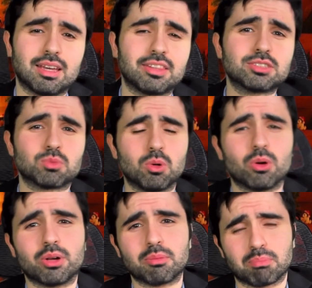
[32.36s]
this
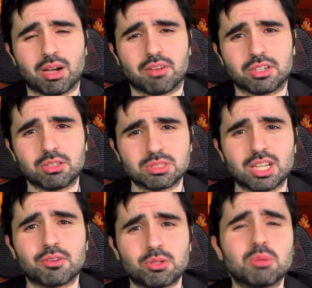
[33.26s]
war on poverty was
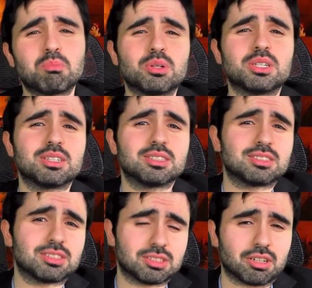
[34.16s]
off to a pretty good
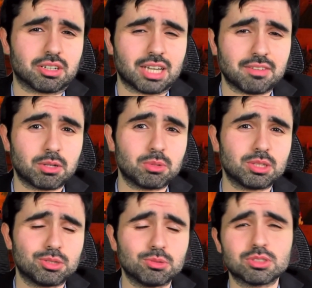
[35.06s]
start, having
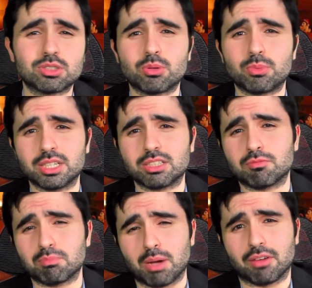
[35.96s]
reduced the rate
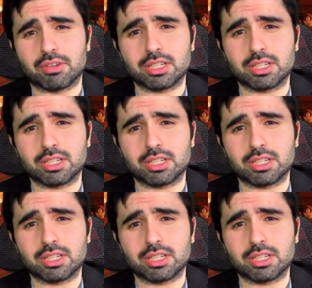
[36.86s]
of poverty